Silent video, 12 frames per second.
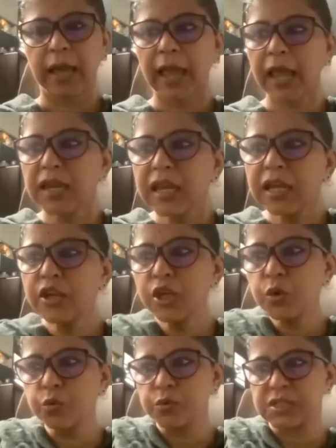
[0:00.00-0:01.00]
Any
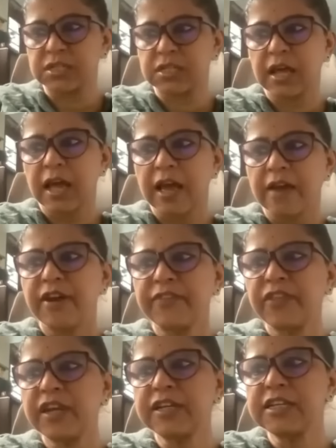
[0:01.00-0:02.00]
news,
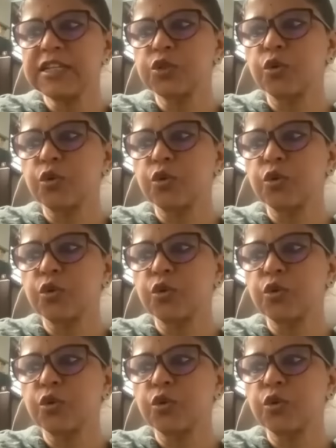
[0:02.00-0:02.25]
whether it is